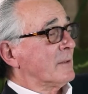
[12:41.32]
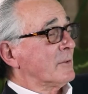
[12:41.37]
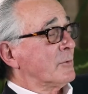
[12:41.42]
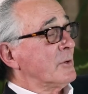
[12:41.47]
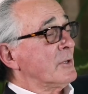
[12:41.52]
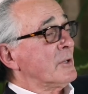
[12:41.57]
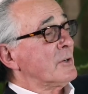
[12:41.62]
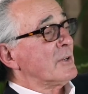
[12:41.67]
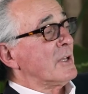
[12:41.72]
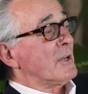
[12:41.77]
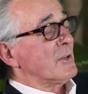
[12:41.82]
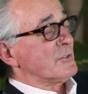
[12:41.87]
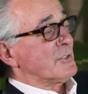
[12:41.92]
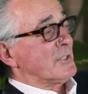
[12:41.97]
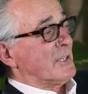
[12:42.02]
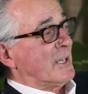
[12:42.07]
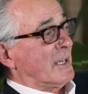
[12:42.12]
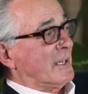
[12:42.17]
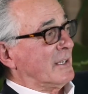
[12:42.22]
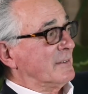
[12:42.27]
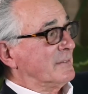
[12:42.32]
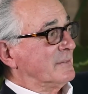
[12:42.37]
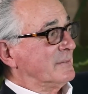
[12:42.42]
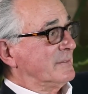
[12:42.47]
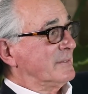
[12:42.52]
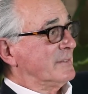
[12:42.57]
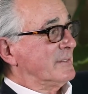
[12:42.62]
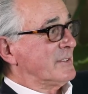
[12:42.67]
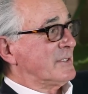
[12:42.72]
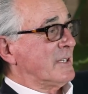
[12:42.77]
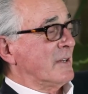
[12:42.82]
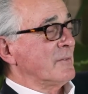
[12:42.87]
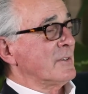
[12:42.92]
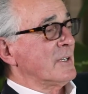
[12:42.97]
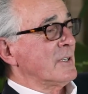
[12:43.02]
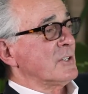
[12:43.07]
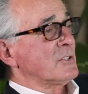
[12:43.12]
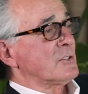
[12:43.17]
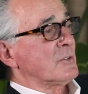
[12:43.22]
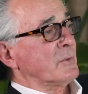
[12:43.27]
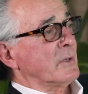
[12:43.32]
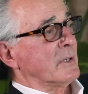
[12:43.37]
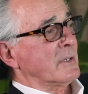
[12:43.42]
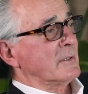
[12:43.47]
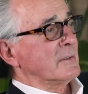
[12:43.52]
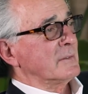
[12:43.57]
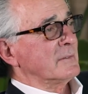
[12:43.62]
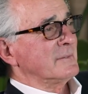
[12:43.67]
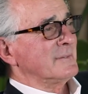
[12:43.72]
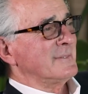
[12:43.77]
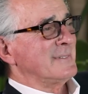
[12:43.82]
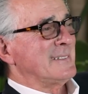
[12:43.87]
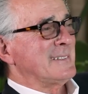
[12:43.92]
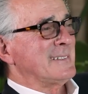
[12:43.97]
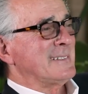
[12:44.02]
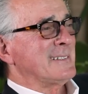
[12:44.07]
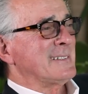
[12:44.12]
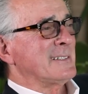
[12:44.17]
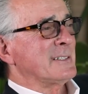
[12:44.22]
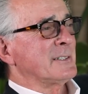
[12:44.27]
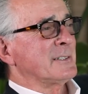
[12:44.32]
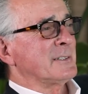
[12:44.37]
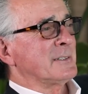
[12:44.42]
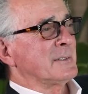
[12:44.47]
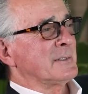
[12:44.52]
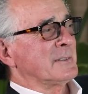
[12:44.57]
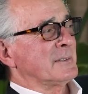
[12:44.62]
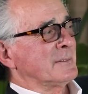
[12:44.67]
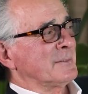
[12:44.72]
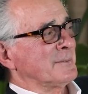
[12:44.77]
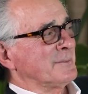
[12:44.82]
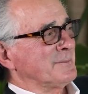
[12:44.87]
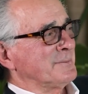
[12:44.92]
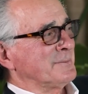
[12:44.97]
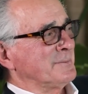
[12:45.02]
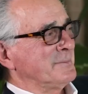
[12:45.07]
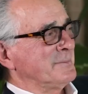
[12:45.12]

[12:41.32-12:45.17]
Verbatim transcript: $300 a day, Not seven bad. days a week. Not nah. bad. Eh. It was